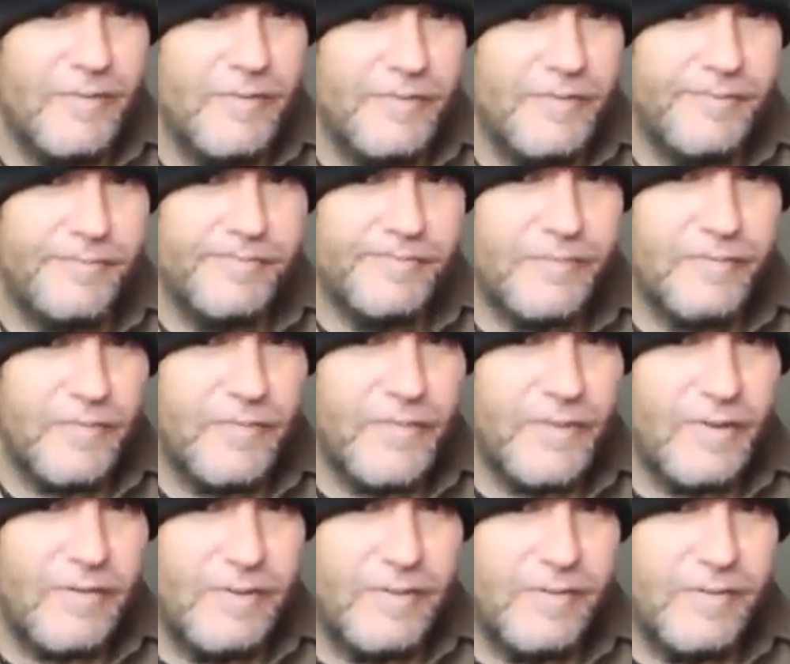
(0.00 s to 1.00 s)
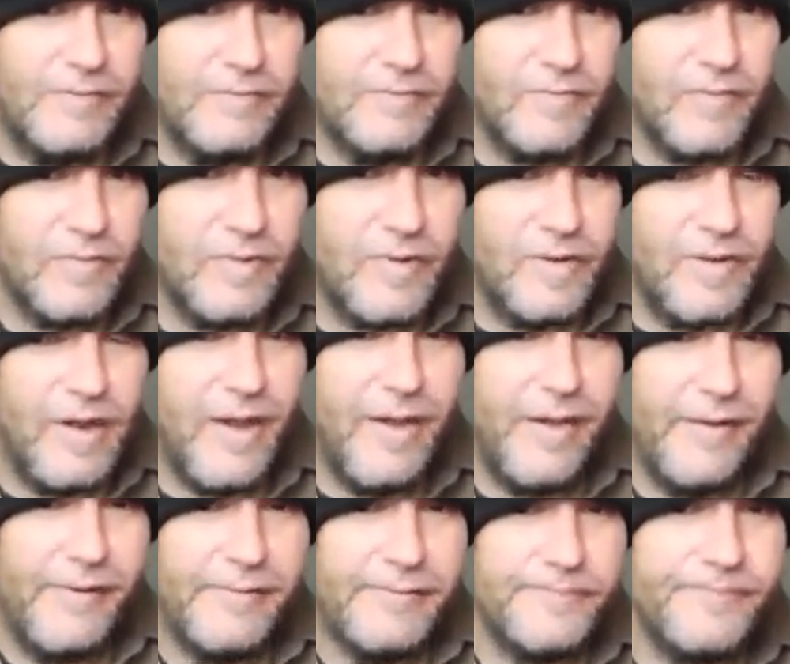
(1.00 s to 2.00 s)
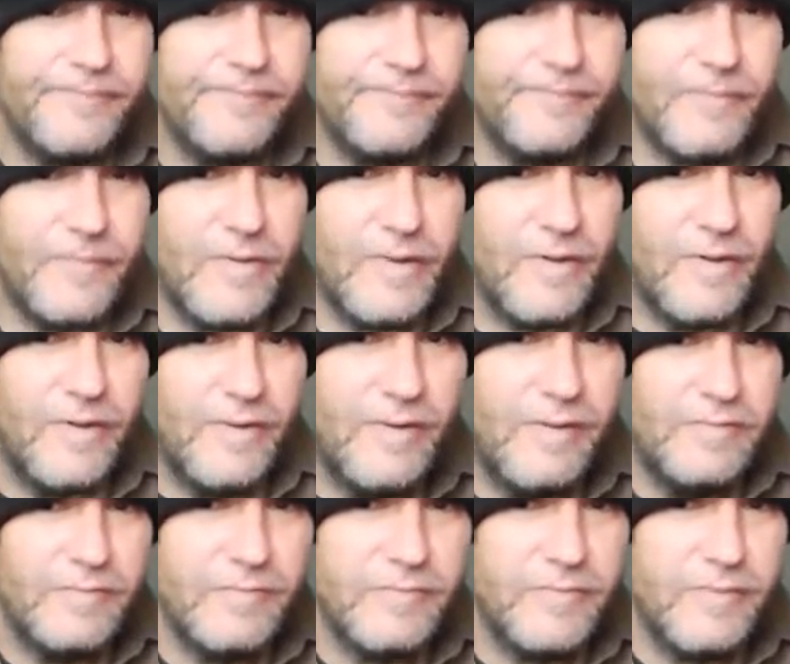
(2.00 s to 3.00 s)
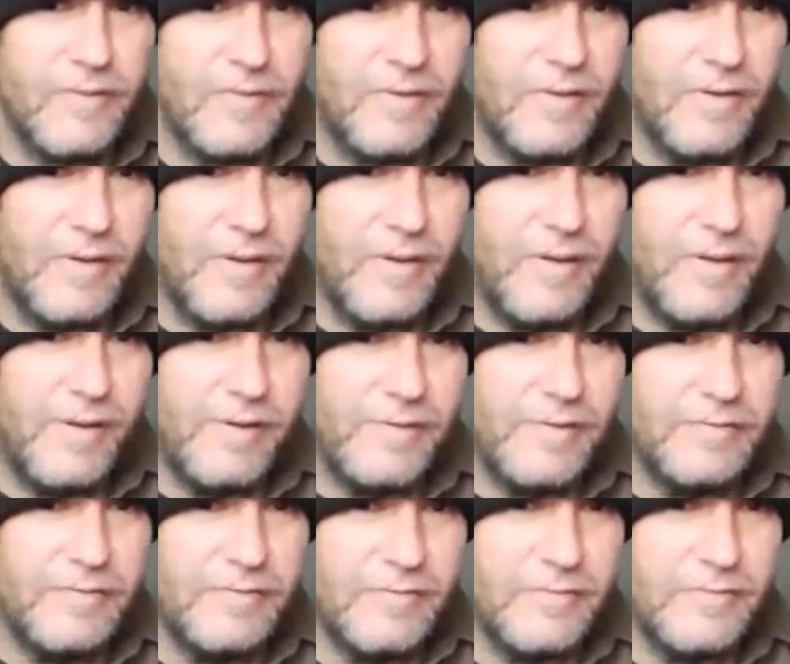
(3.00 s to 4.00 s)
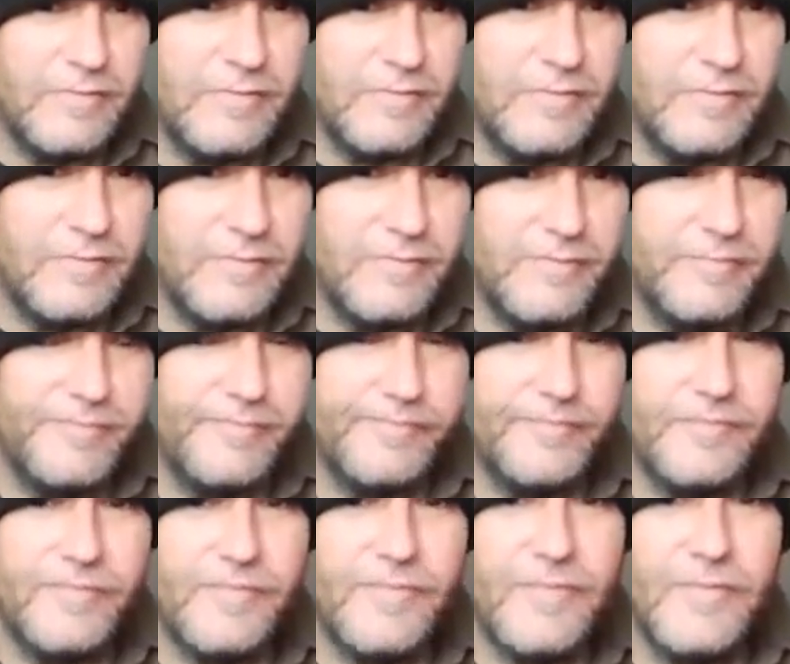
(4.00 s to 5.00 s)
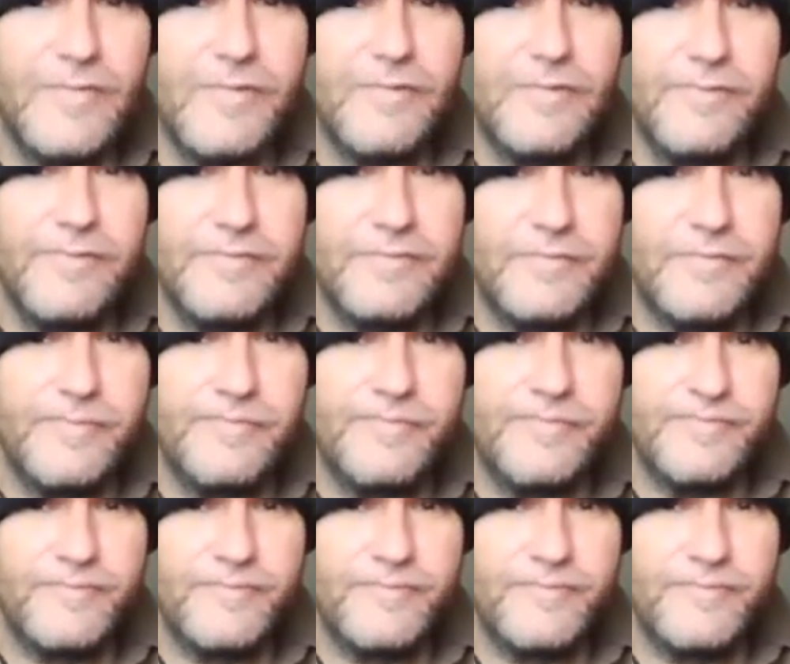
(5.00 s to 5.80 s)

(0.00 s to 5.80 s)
[no speech]